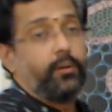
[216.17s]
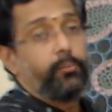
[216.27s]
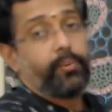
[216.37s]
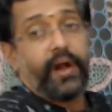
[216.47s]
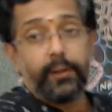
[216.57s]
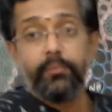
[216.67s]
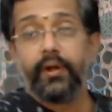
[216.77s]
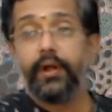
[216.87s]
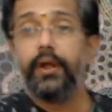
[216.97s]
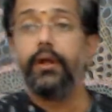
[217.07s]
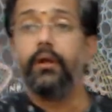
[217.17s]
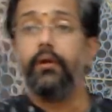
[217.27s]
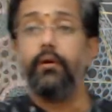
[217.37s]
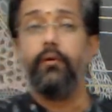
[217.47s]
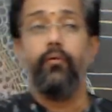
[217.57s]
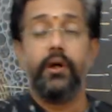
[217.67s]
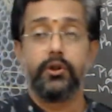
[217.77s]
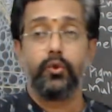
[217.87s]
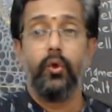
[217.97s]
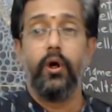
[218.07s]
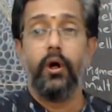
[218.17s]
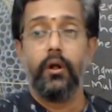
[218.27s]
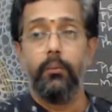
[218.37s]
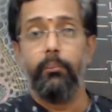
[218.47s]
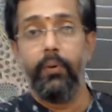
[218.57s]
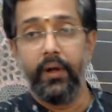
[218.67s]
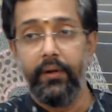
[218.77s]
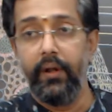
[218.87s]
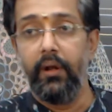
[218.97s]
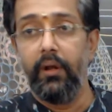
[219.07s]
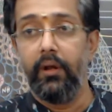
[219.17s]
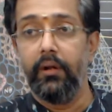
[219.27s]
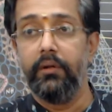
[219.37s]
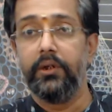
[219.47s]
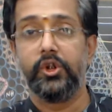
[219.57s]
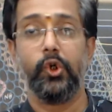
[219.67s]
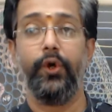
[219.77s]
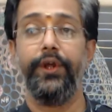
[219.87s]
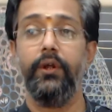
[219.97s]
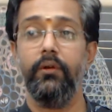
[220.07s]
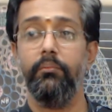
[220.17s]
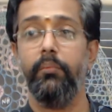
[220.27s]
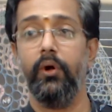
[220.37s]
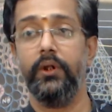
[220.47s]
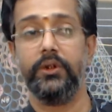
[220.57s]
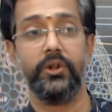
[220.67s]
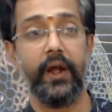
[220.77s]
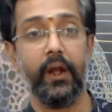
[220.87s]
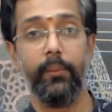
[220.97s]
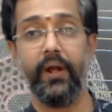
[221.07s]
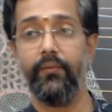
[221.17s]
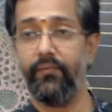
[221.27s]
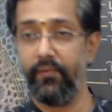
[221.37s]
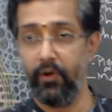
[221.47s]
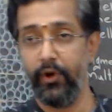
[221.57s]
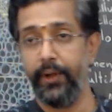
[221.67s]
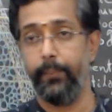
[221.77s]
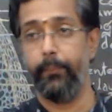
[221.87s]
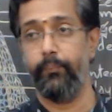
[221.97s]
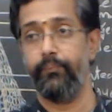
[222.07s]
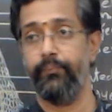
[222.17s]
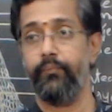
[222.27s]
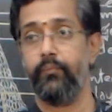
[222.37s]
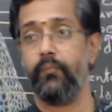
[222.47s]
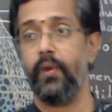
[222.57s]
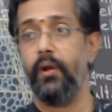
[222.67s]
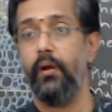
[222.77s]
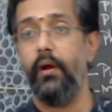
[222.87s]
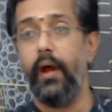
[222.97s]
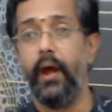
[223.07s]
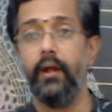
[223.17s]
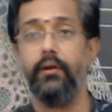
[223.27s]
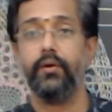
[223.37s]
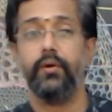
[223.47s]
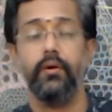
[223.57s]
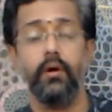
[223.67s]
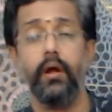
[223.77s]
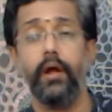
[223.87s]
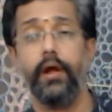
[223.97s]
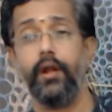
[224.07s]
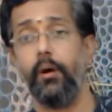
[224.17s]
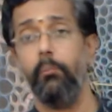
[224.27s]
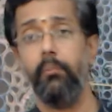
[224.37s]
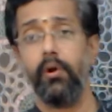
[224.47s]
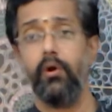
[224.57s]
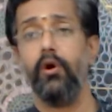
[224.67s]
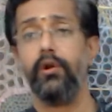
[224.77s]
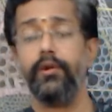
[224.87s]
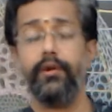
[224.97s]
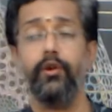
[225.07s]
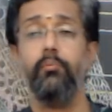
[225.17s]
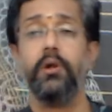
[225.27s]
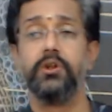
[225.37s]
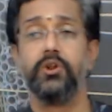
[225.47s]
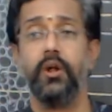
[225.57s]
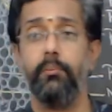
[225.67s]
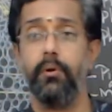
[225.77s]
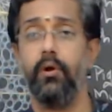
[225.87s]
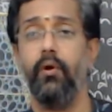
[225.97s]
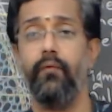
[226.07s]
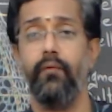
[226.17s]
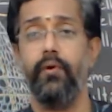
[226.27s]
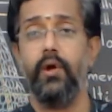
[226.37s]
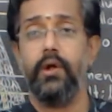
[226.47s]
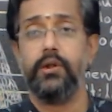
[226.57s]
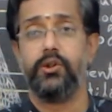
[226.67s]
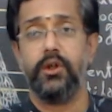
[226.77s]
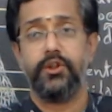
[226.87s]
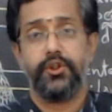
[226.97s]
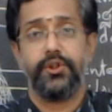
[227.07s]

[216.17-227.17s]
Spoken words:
primary vascular bundle showing both the xylem and phloem, and a number or numerous number of such